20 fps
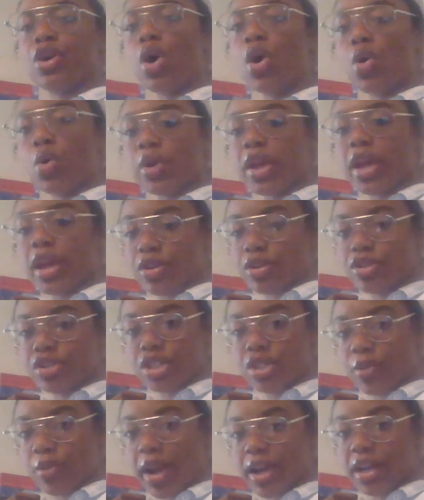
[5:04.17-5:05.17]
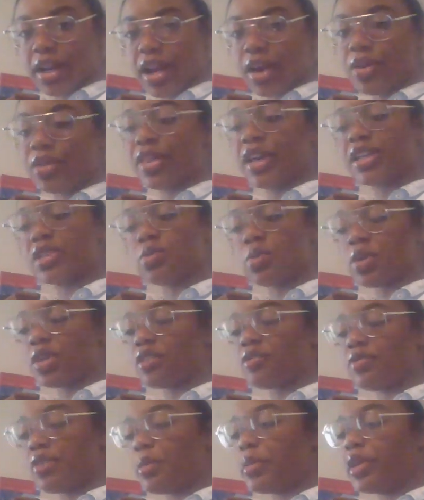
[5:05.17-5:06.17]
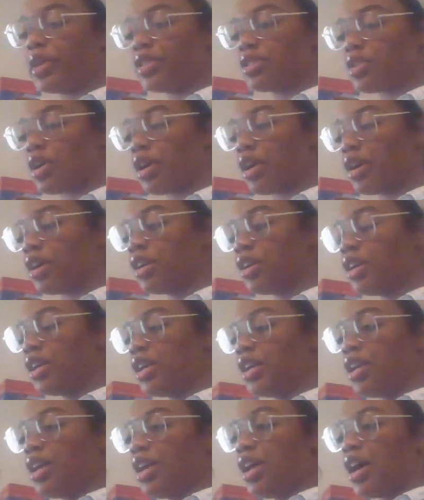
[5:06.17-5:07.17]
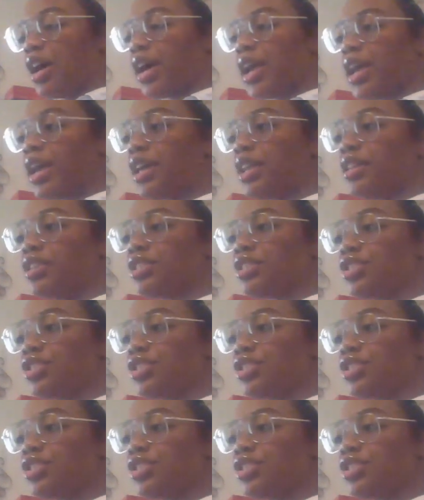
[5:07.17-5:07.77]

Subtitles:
own energy right now. That's where the feminines are. And